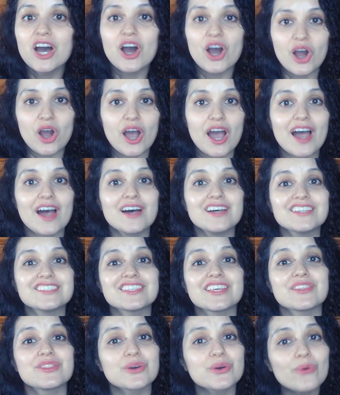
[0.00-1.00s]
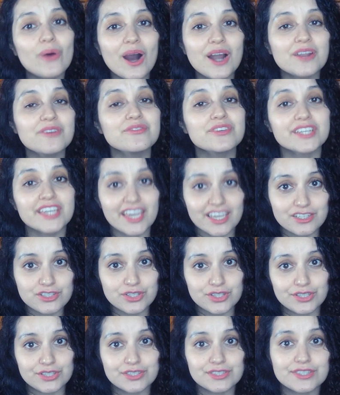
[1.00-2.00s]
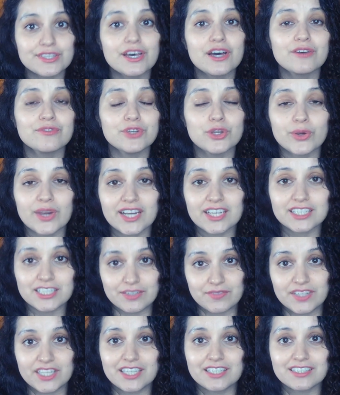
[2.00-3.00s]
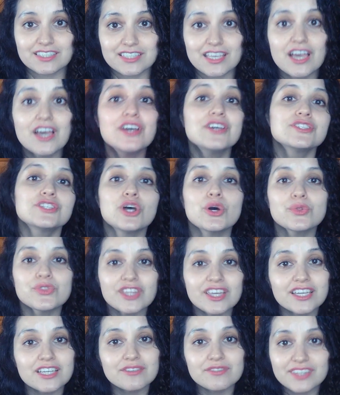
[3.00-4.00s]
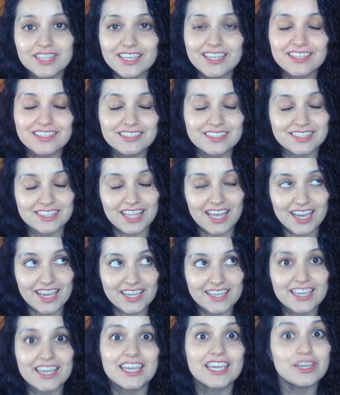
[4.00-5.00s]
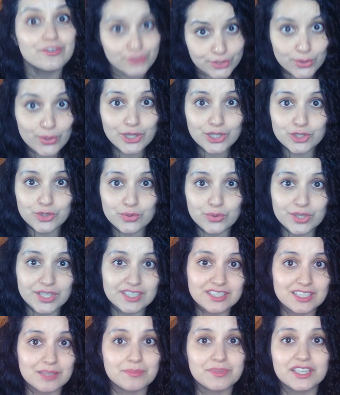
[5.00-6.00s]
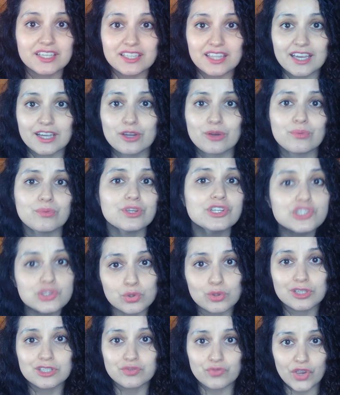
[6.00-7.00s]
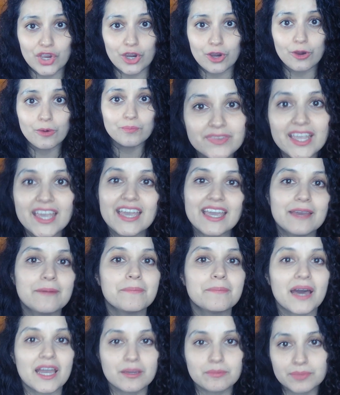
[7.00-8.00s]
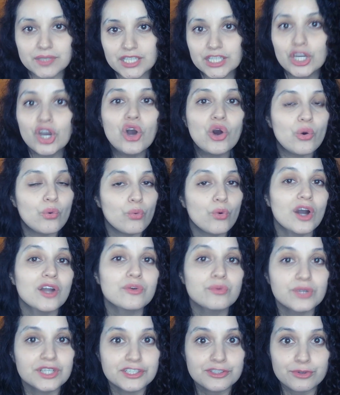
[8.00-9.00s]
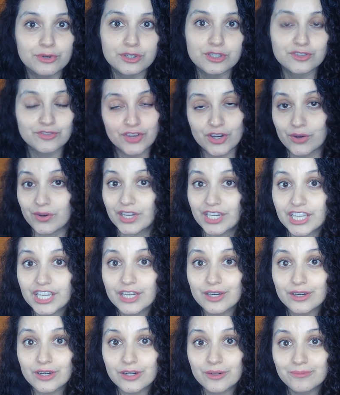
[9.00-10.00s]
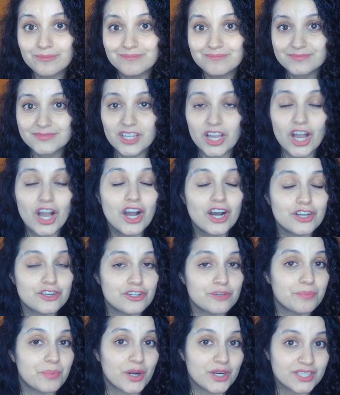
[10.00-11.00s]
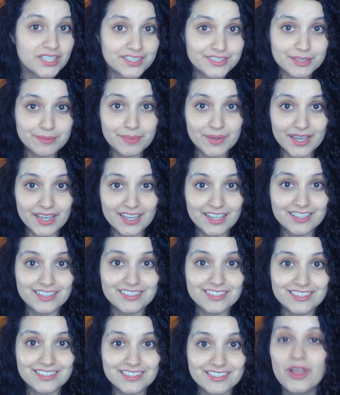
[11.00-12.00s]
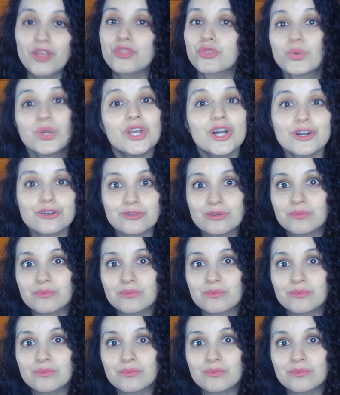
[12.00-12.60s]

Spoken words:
as the quantifications of your activities. So think of things like if you are doing something like a resource fair, it might be 1 resource fair a year, 100 participants, 300